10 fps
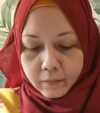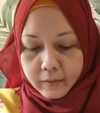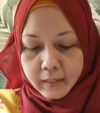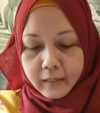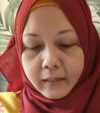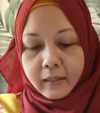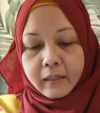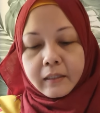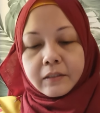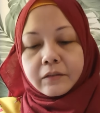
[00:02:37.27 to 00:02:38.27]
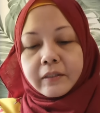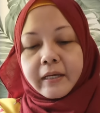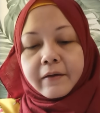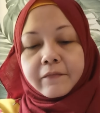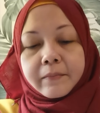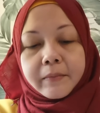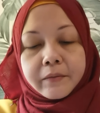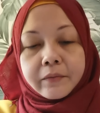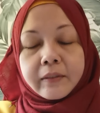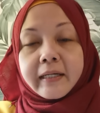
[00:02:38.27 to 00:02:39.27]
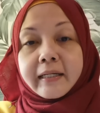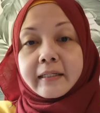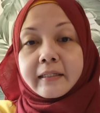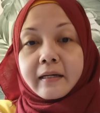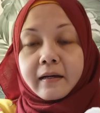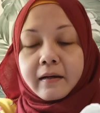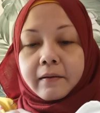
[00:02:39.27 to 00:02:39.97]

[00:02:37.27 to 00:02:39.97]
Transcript: Okay, so they have the Marula and